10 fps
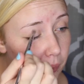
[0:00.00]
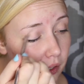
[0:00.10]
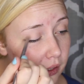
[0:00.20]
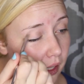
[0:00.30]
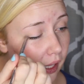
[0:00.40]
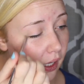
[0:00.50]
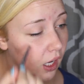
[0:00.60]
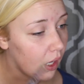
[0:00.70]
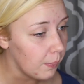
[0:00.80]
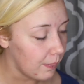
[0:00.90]
put that
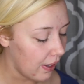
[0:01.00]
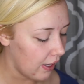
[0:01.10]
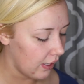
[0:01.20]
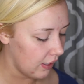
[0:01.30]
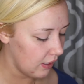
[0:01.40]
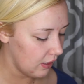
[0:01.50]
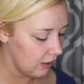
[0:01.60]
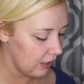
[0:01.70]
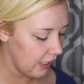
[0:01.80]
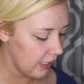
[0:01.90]
on my
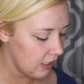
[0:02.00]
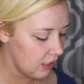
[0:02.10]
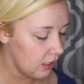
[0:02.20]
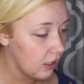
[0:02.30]
lid